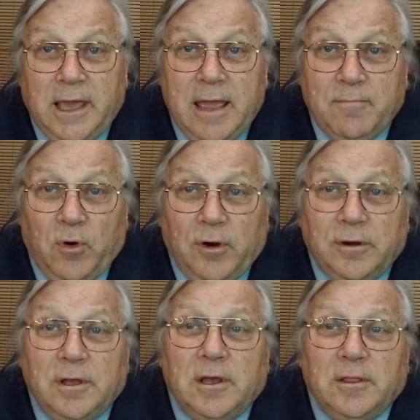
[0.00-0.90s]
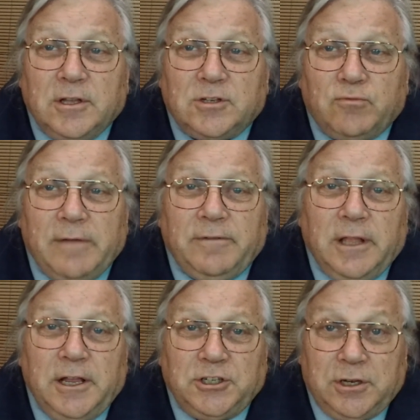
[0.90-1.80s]
game board, this
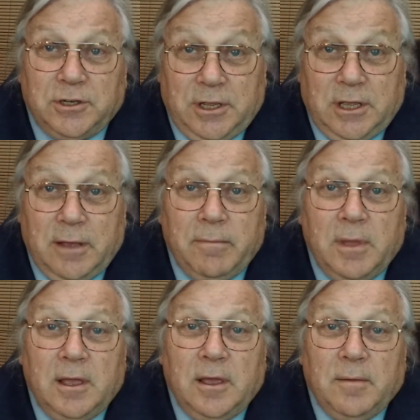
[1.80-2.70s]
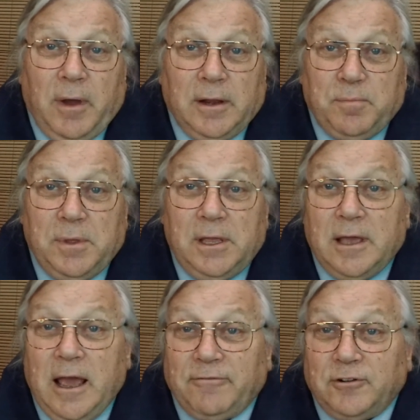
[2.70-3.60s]
revelation to him might
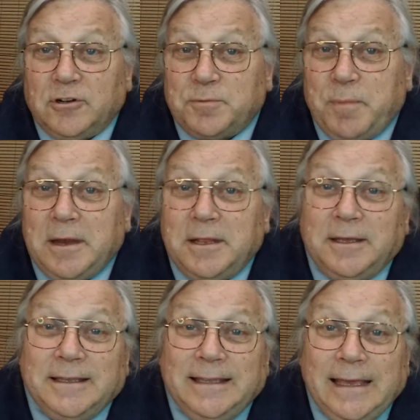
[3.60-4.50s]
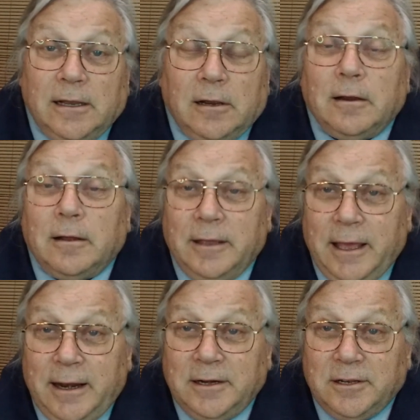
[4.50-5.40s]
be after spending a year
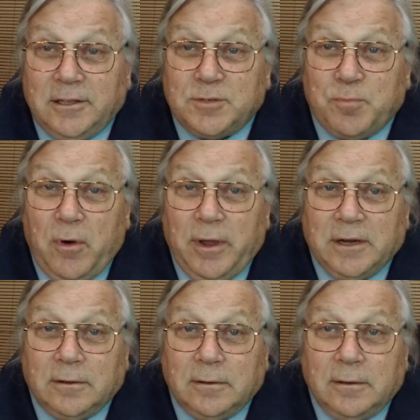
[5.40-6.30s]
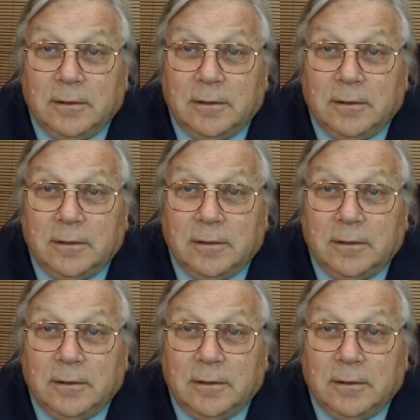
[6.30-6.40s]
getting to this point.